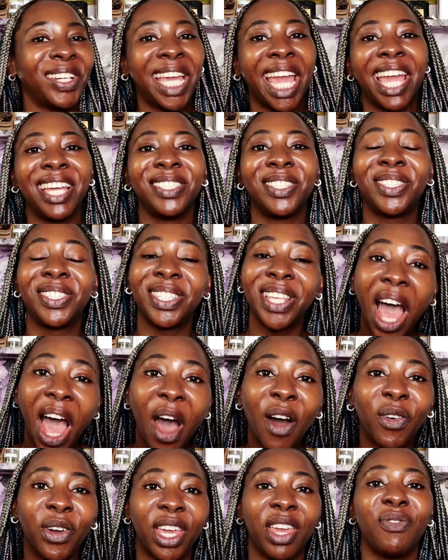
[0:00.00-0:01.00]
Okay,
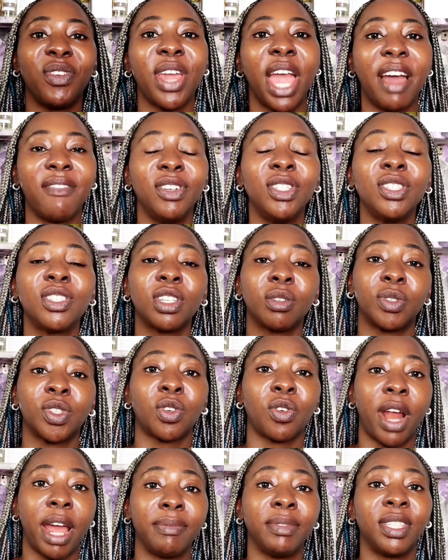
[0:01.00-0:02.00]
so if you haven't
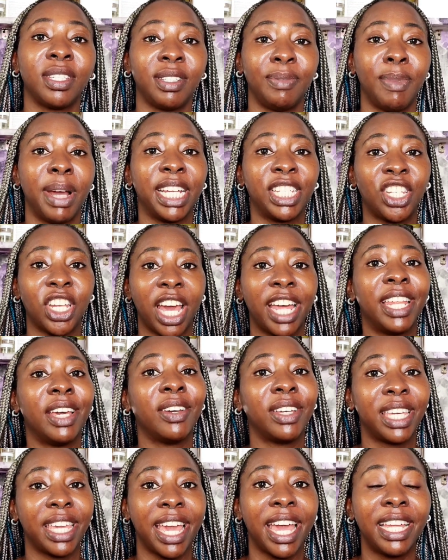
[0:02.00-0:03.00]
subscribed to my
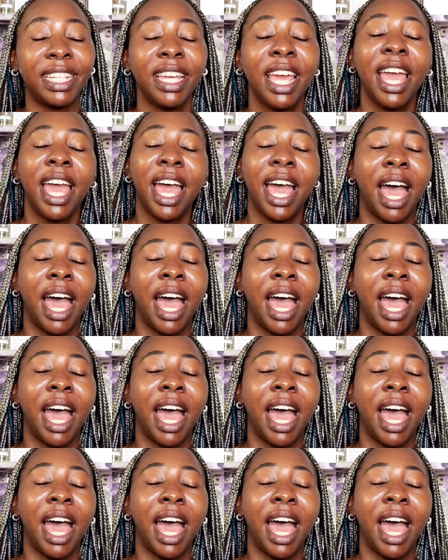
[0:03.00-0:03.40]
channel yet,